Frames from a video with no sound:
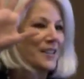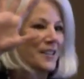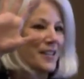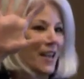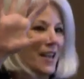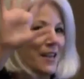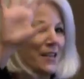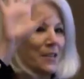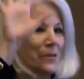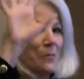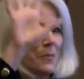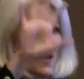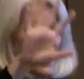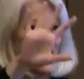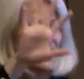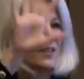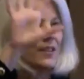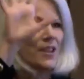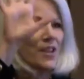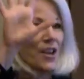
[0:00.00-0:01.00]
says,
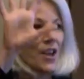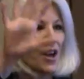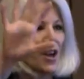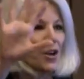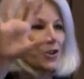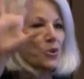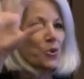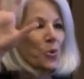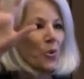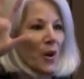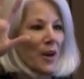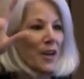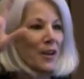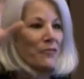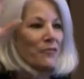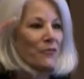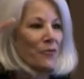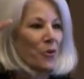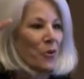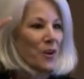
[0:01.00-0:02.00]
make the year
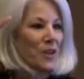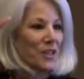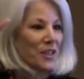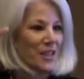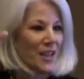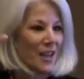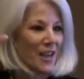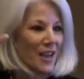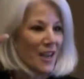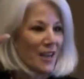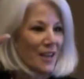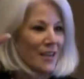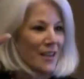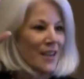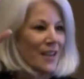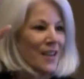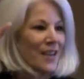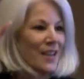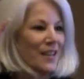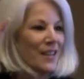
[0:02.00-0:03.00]
2014
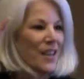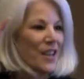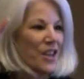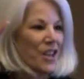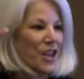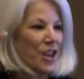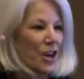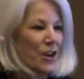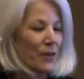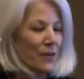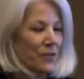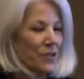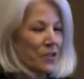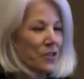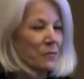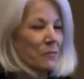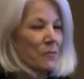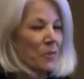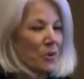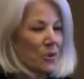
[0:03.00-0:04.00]
the year of
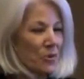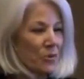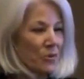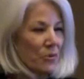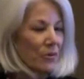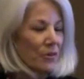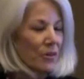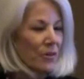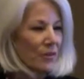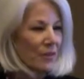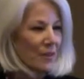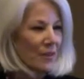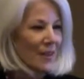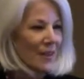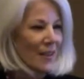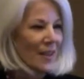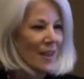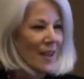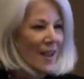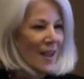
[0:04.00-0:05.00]
smooth.
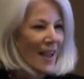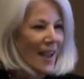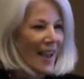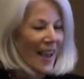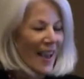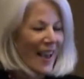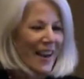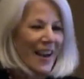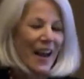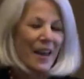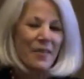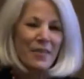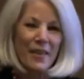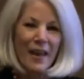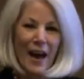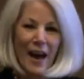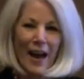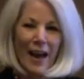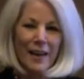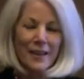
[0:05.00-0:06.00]
And I
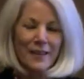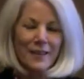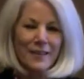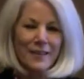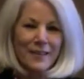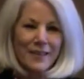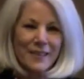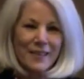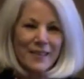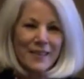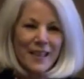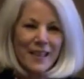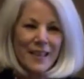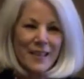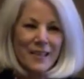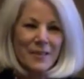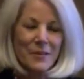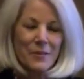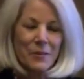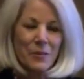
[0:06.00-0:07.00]
thought,
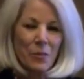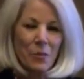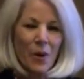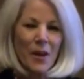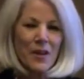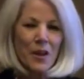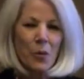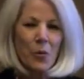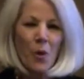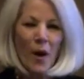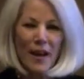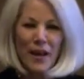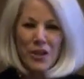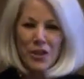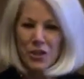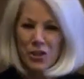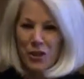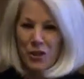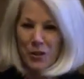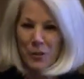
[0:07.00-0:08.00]
wonder what
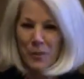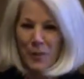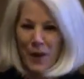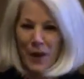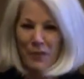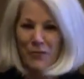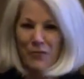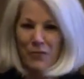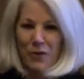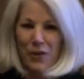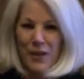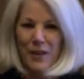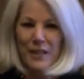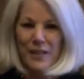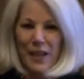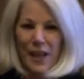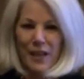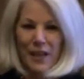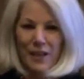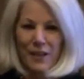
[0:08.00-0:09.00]
it should be for
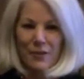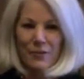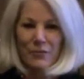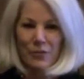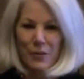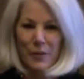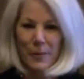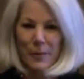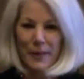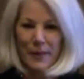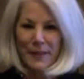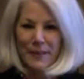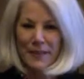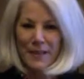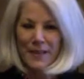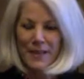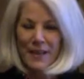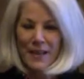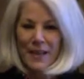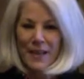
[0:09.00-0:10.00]
executive women.
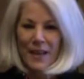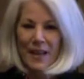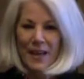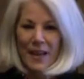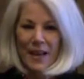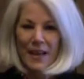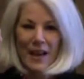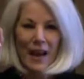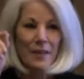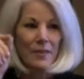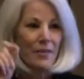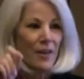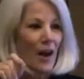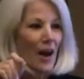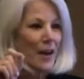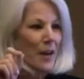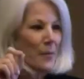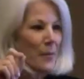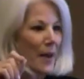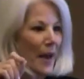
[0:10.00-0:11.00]
And I
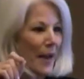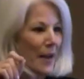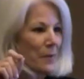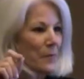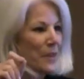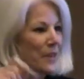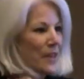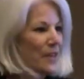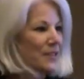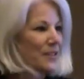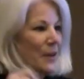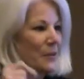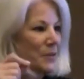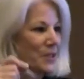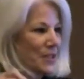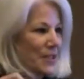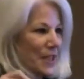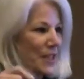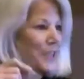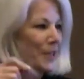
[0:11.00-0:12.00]
thought about it because I
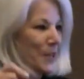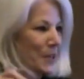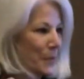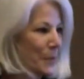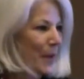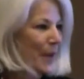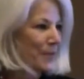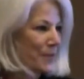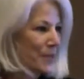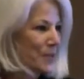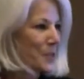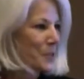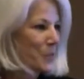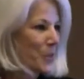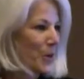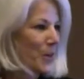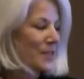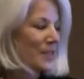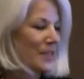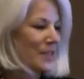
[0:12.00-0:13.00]
was thinking about this
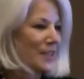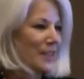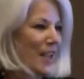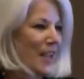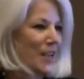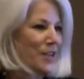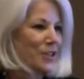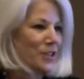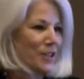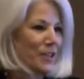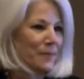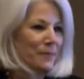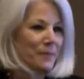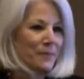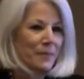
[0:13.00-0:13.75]
presentation.